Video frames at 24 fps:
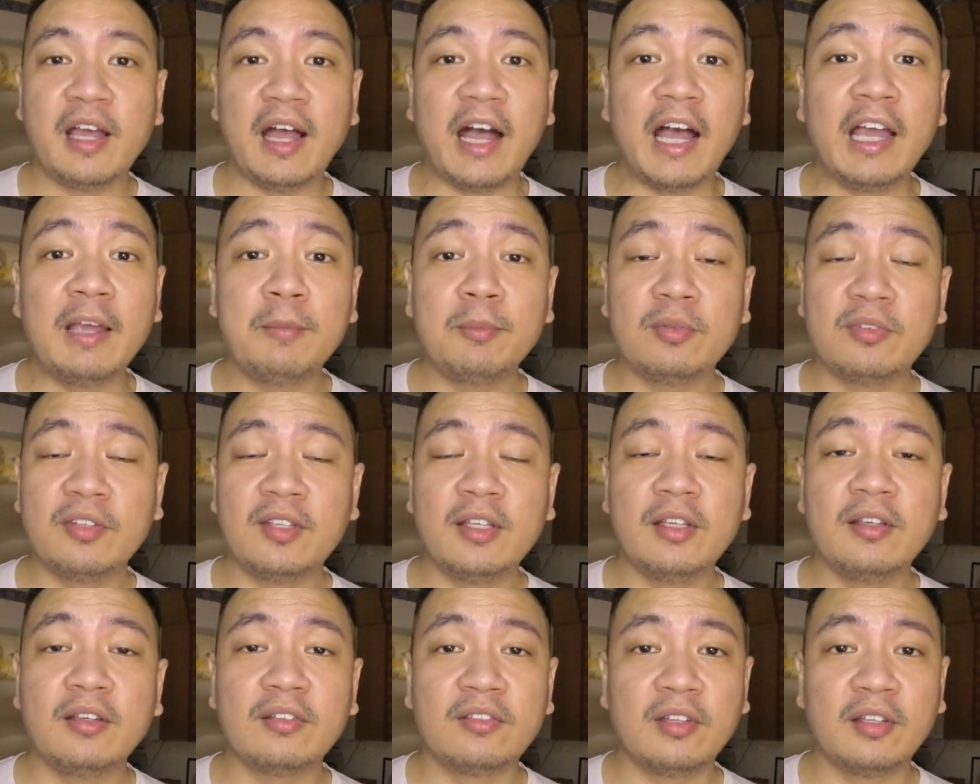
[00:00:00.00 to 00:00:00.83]
I'm
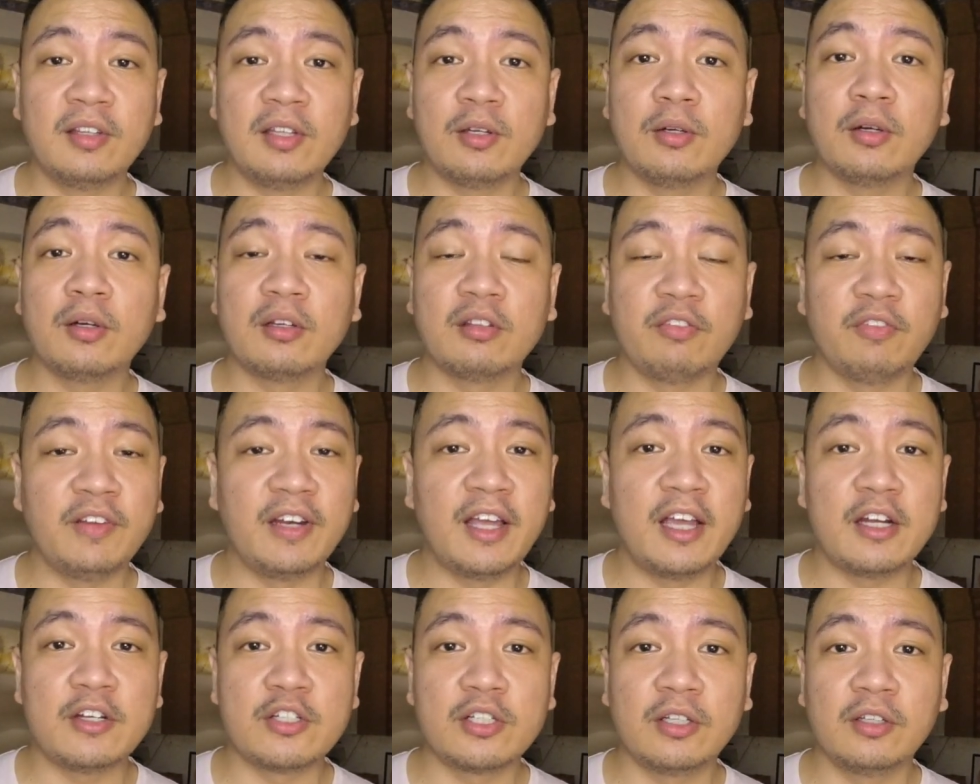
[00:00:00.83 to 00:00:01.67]
seeing Citicore's
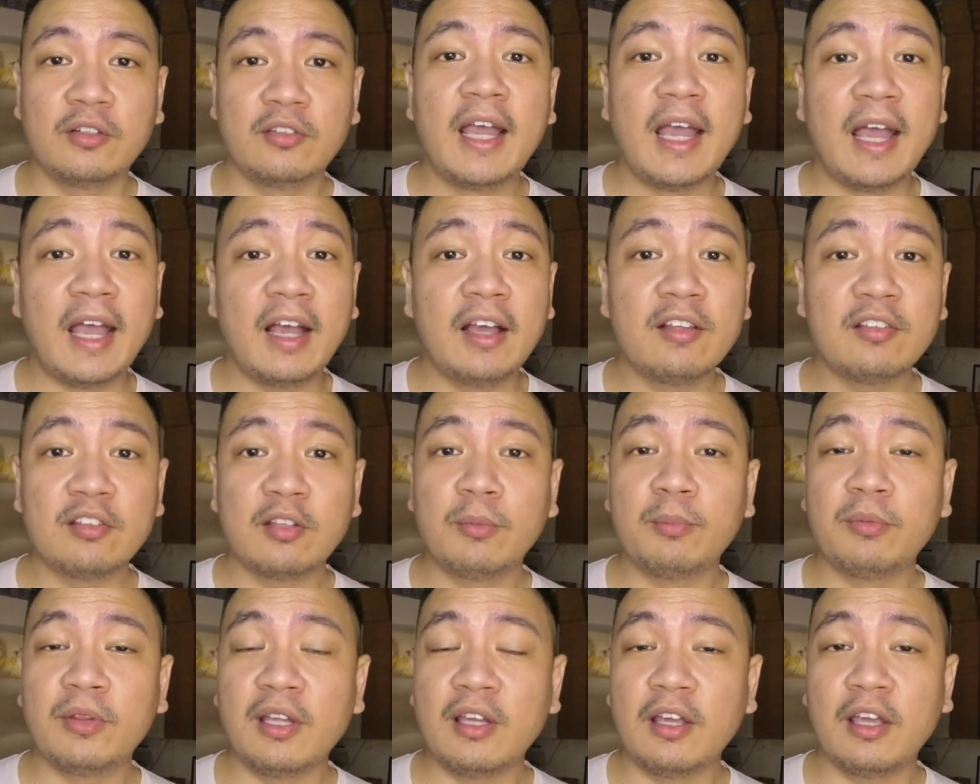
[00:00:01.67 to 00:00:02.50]
financials as
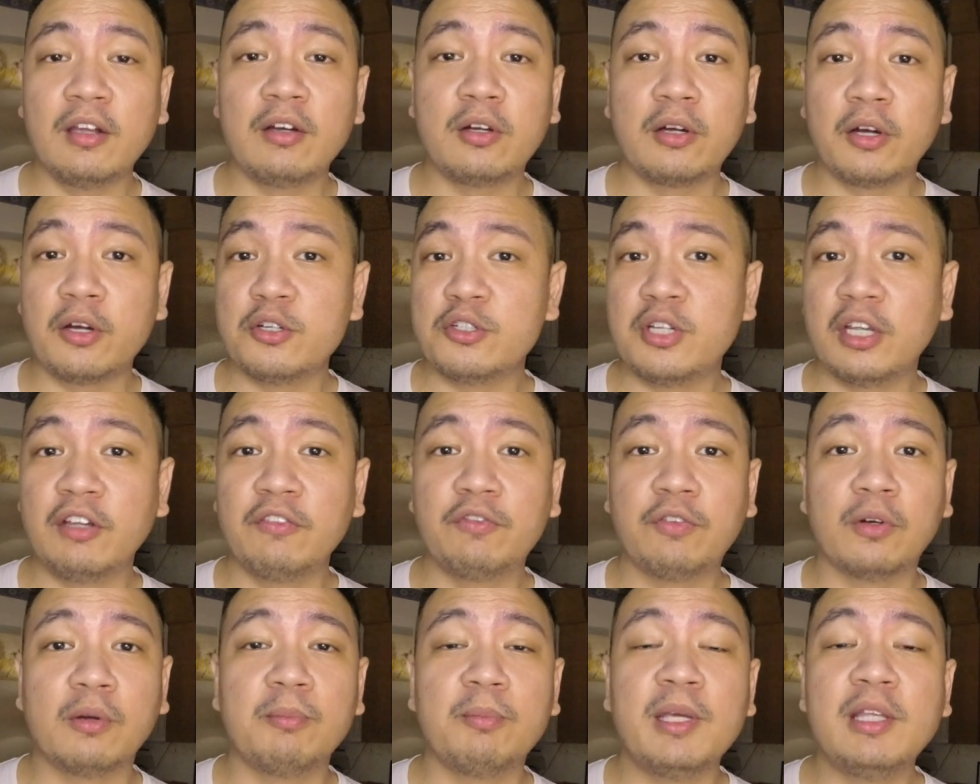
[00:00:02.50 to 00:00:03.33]
something encouraging
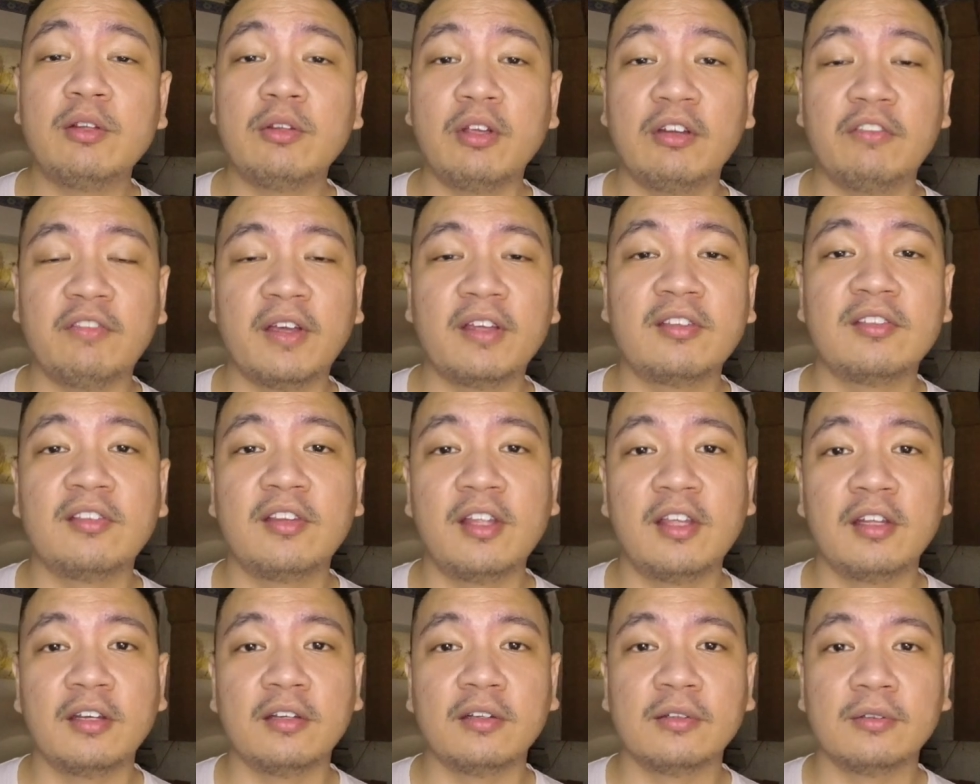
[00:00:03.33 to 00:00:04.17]
for me to invest
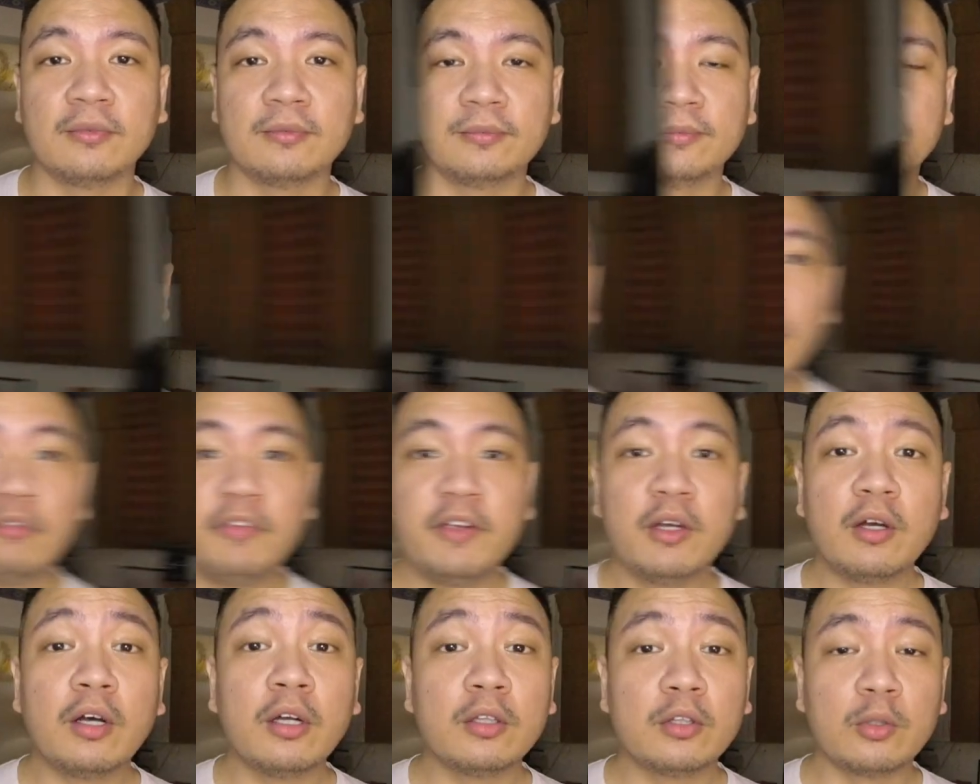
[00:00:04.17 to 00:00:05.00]
in.
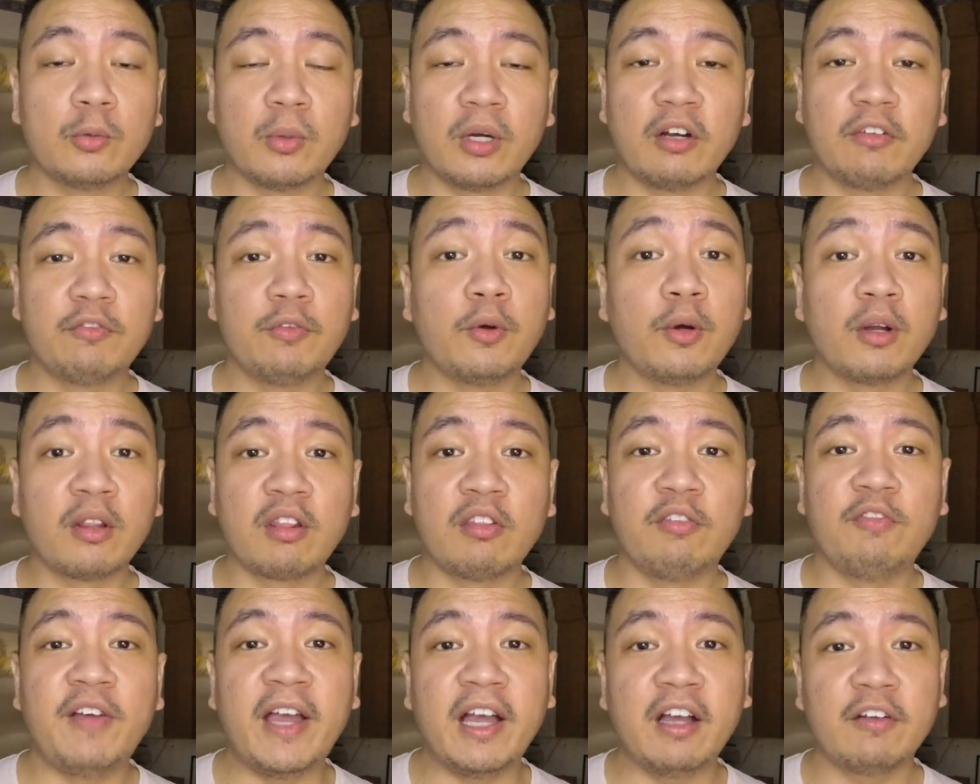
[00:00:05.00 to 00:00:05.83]
Moving on to our
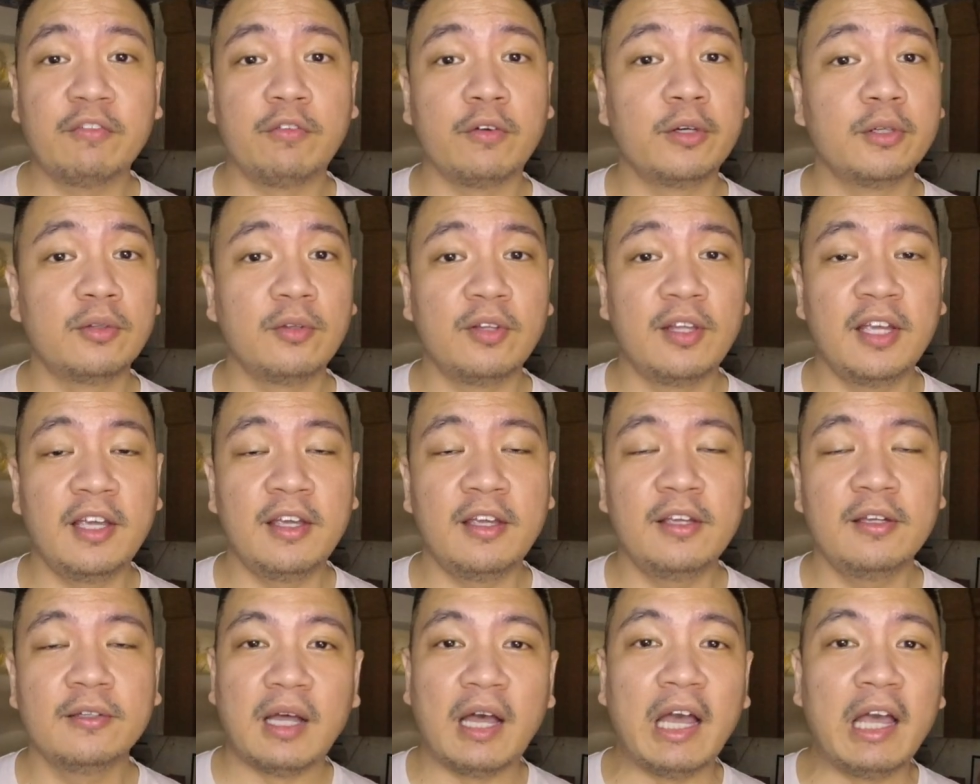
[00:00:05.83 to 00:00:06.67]
fourth fact for
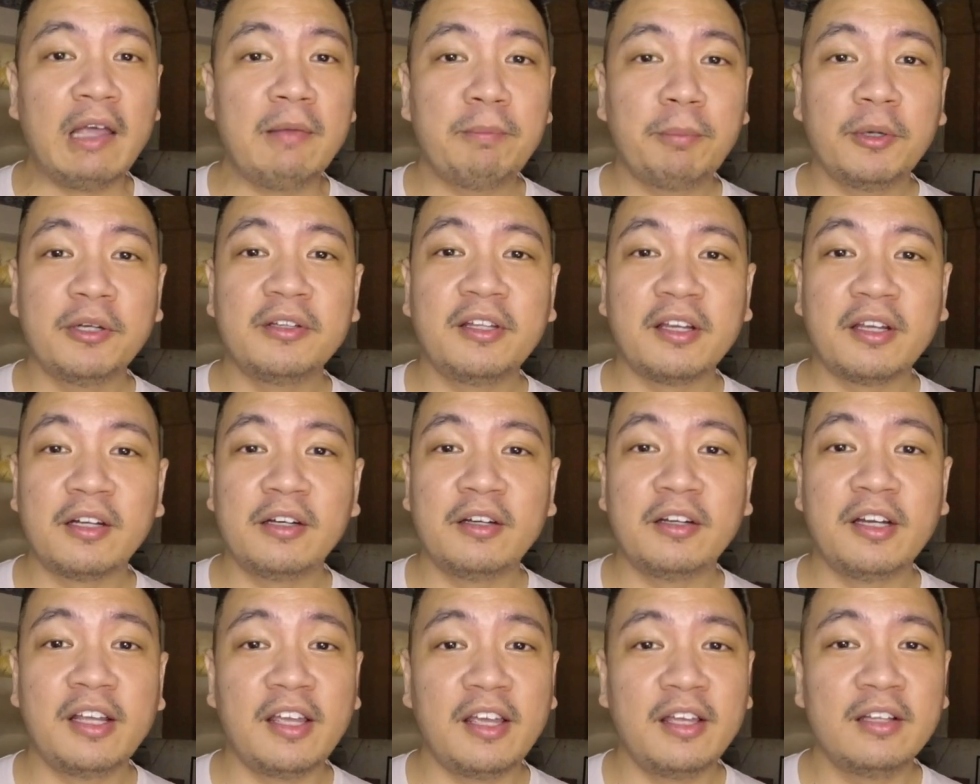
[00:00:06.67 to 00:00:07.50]
today, I am
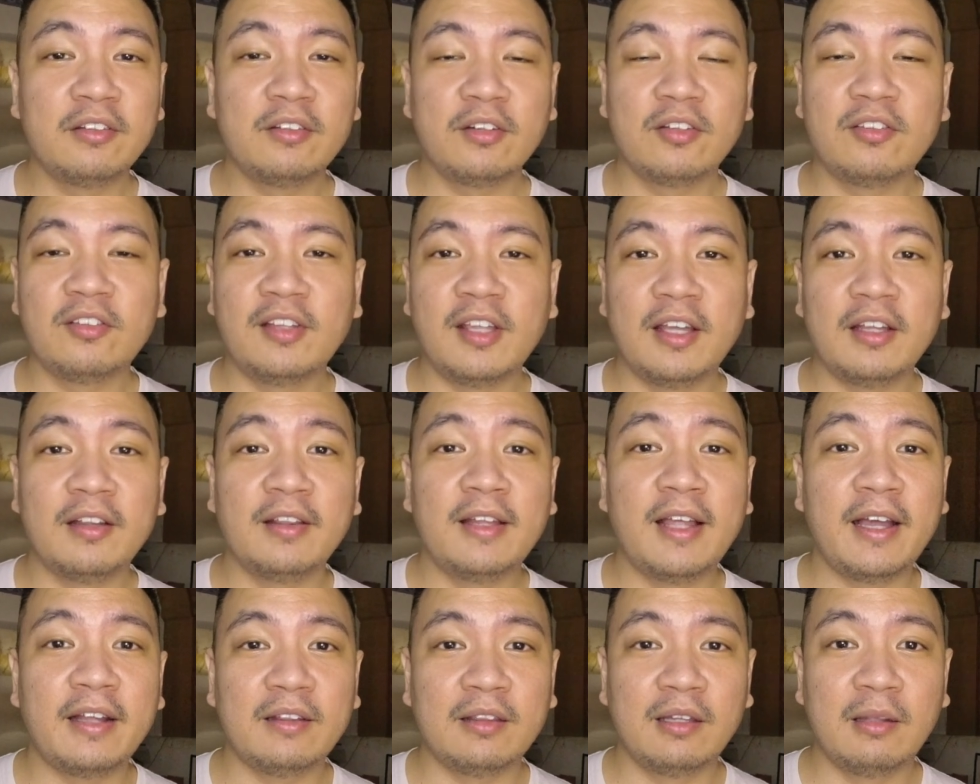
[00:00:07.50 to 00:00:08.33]
particularly interested
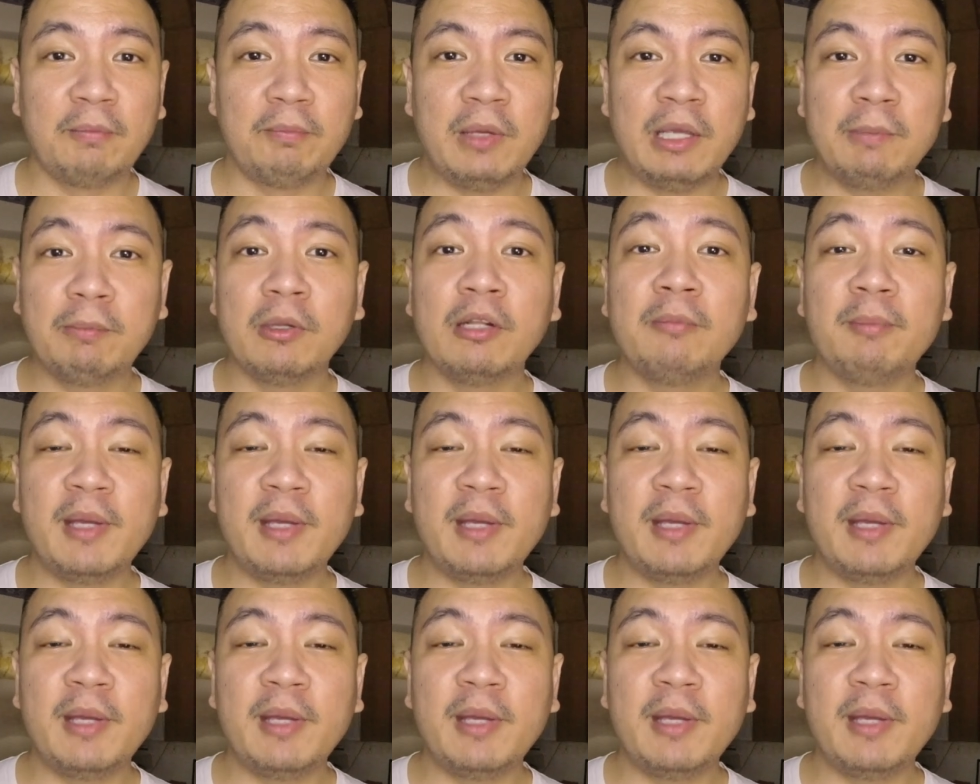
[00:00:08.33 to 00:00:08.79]
that the people